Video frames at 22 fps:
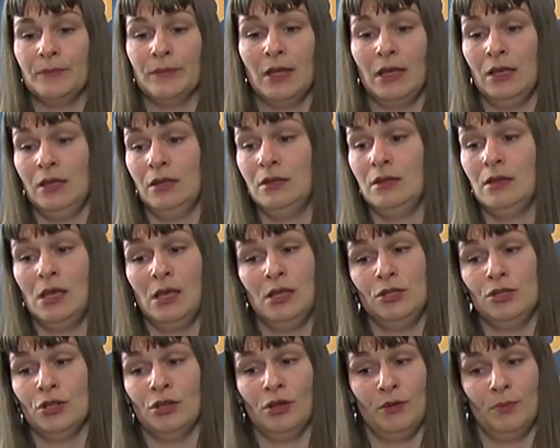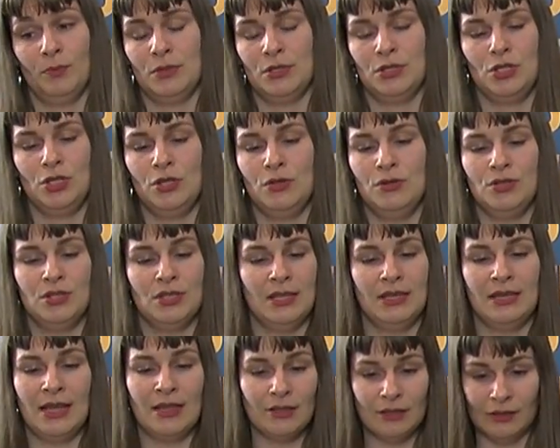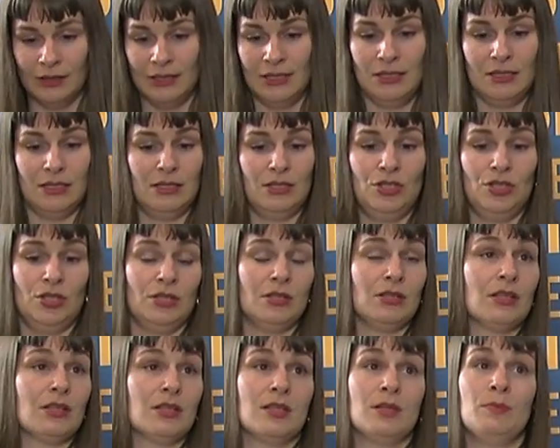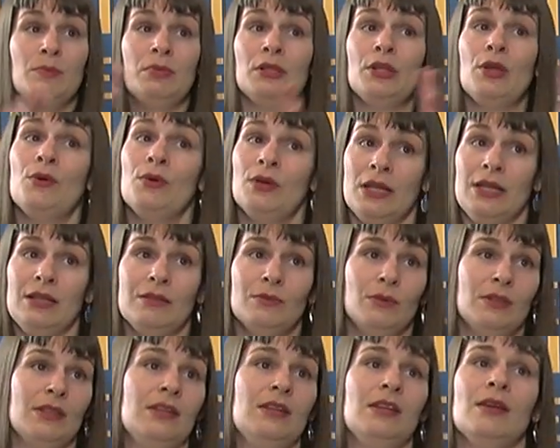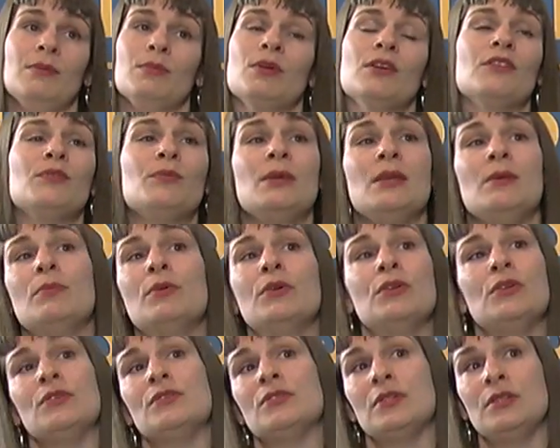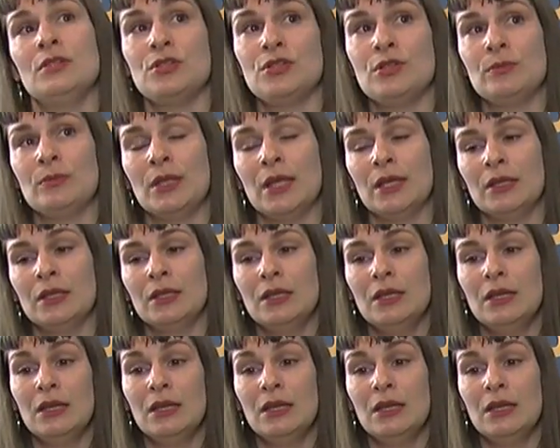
And Europe is huge. The Netherlands is just exploding with a number of people using Joomla.